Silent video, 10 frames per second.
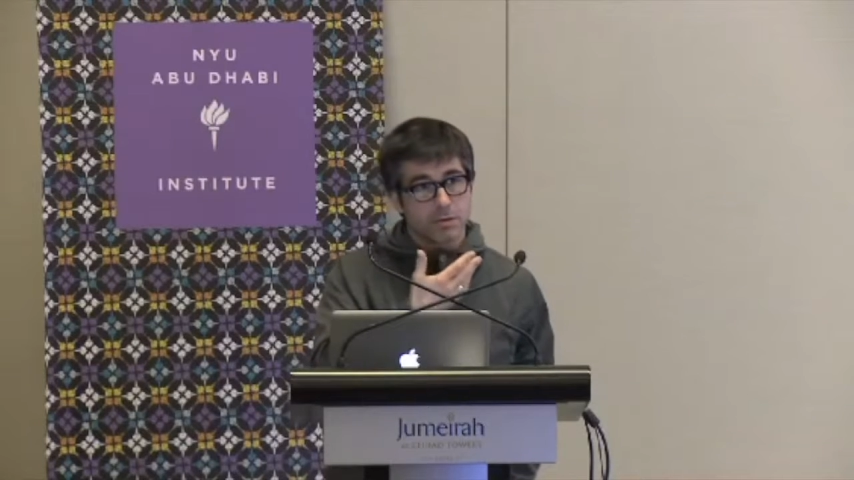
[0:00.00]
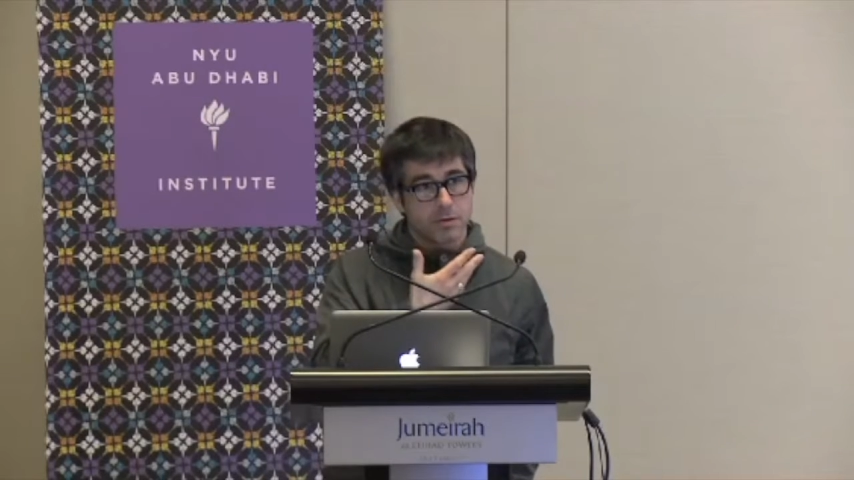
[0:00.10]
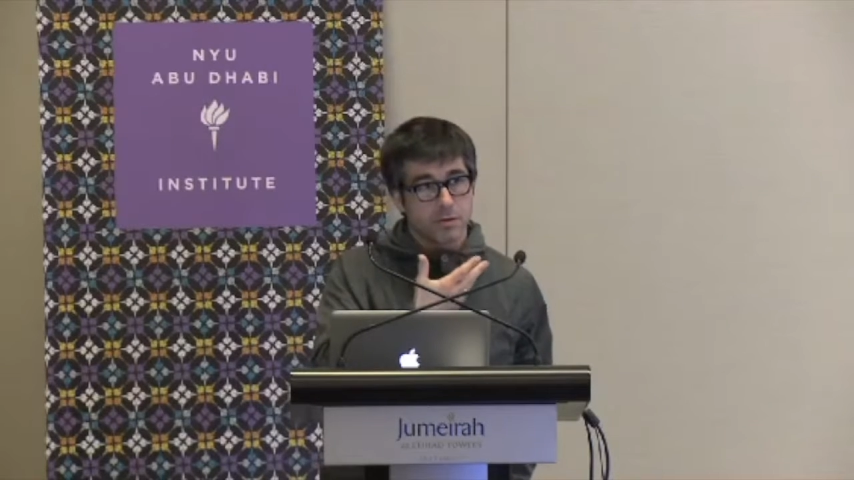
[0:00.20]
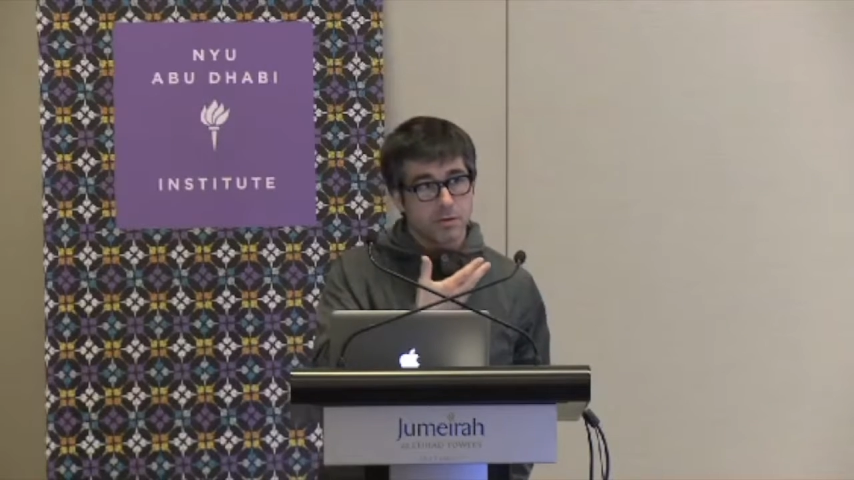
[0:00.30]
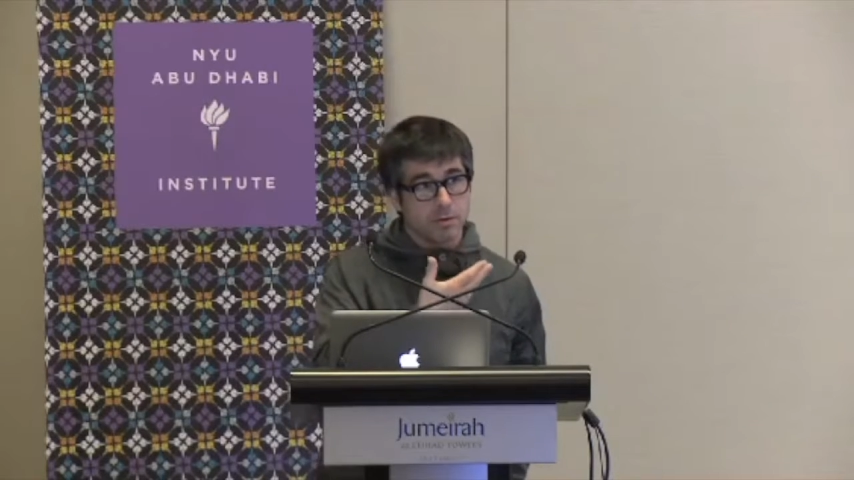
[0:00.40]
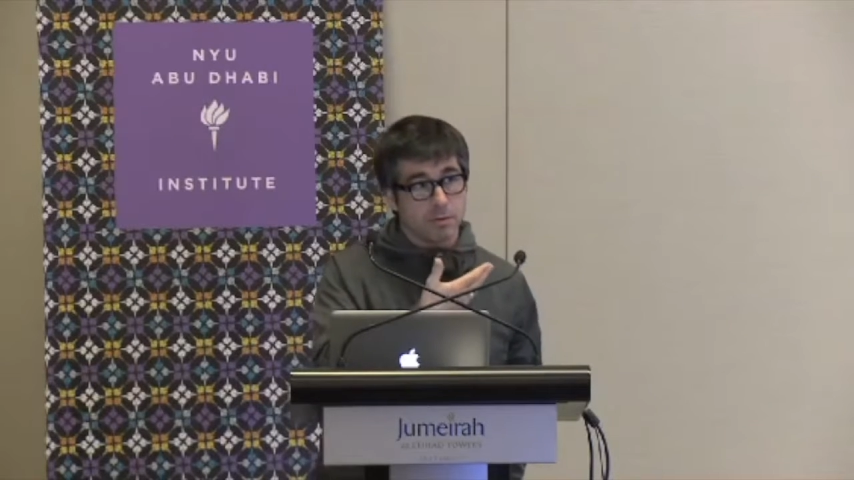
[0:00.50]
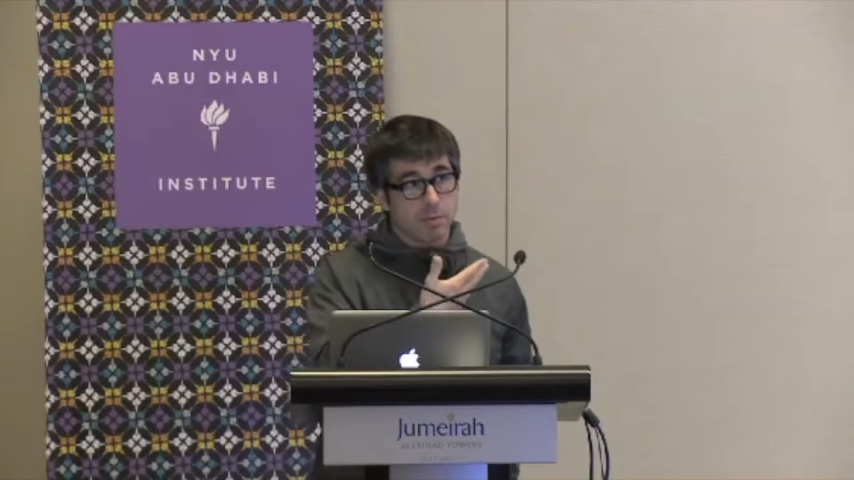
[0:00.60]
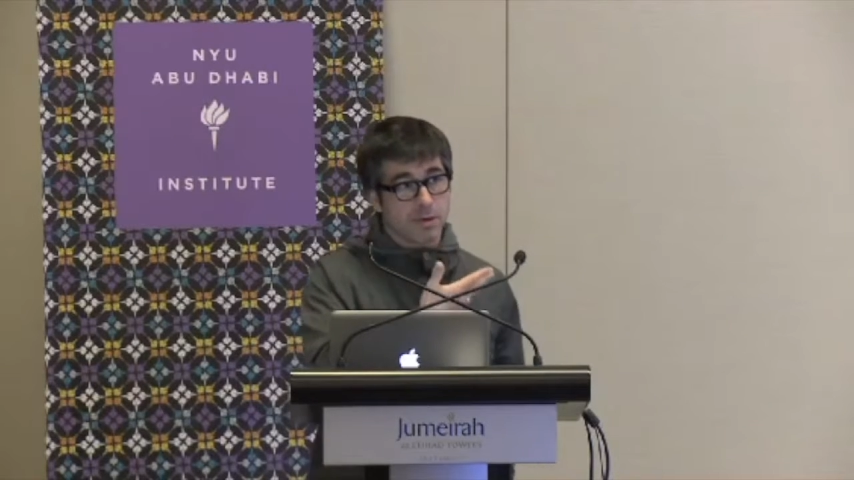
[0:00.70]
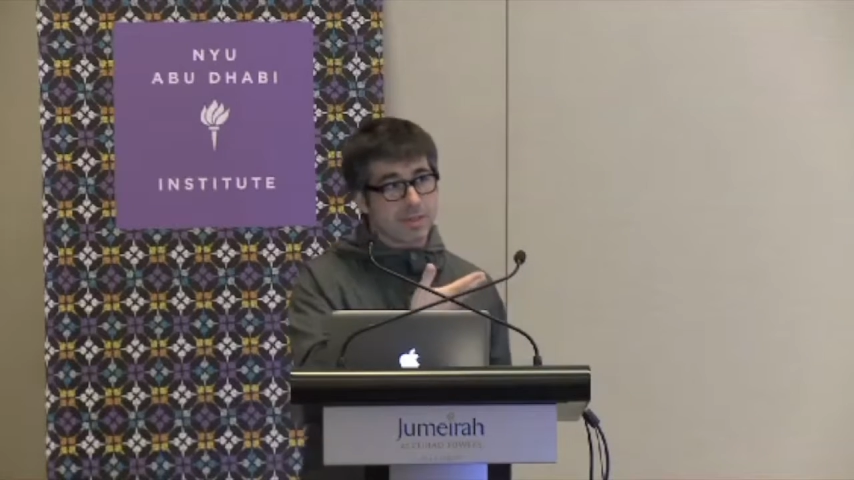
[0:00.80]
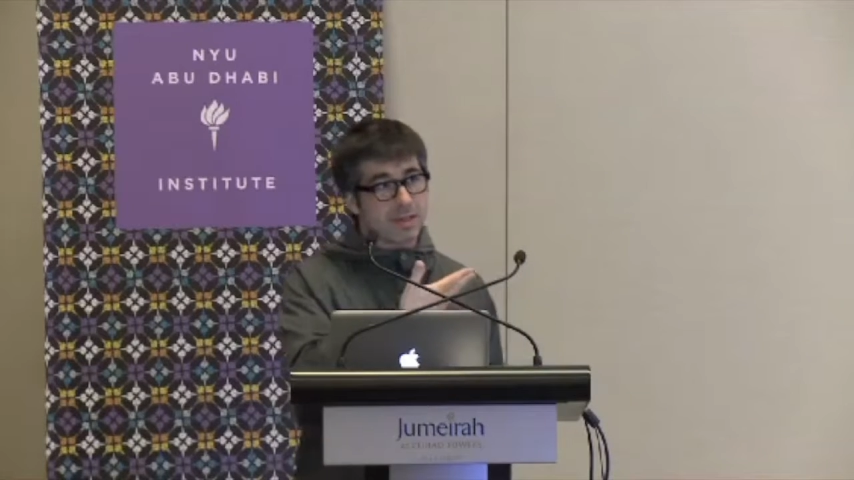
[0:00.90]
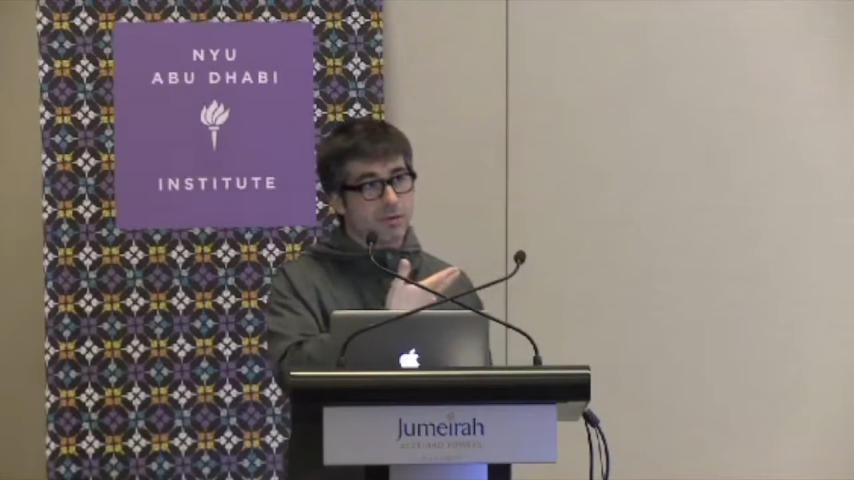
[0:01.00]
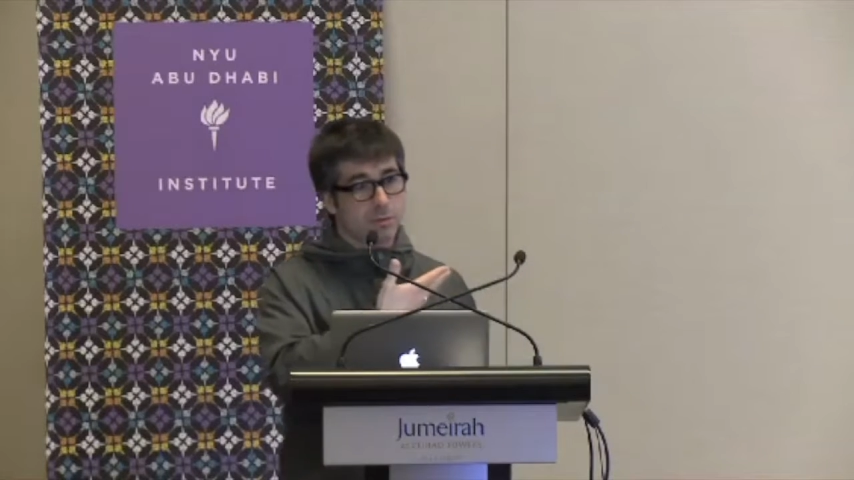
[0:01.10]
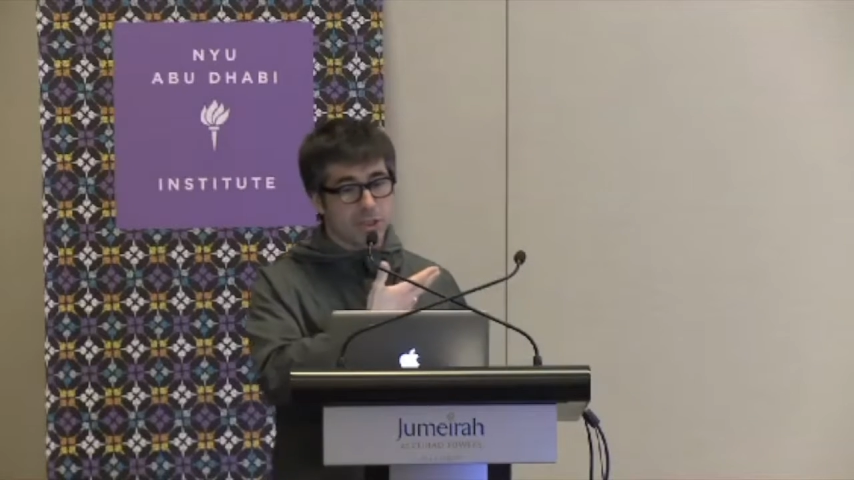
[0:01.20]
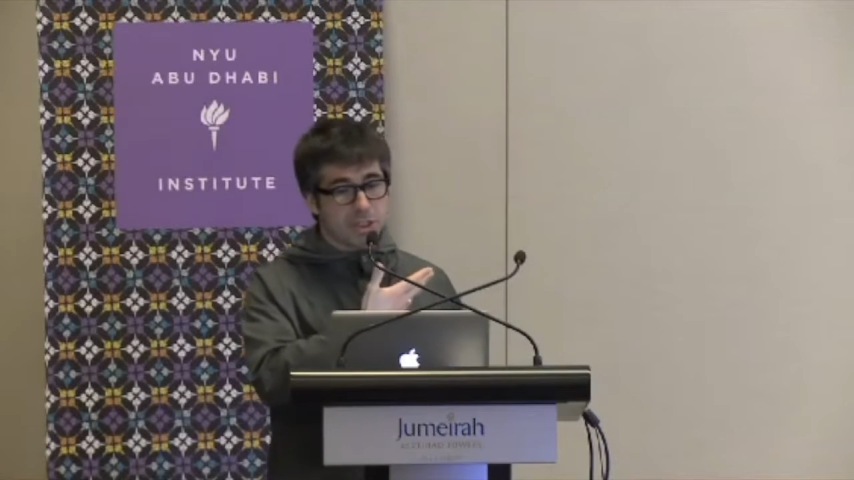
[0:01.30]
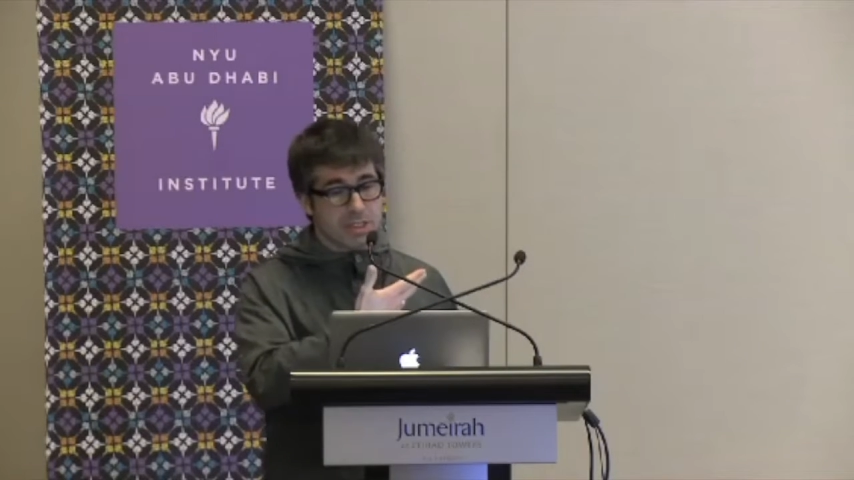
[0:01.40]
apparently for
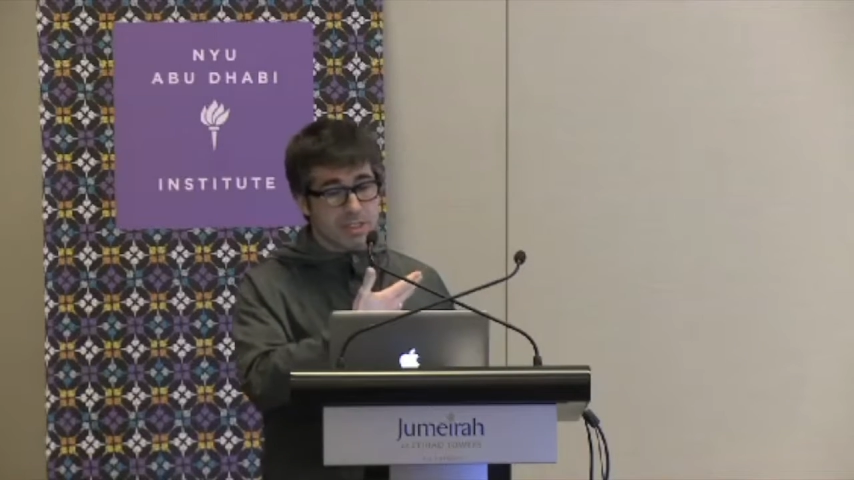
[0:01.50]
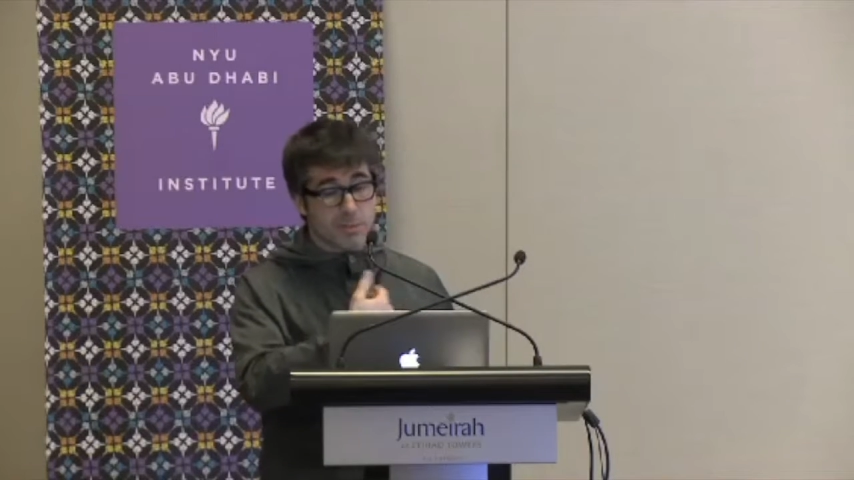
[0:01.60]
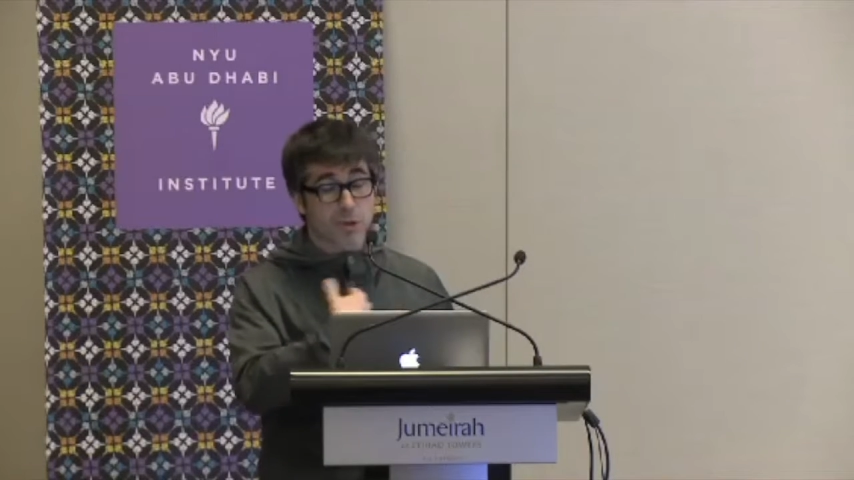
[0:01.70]
machines,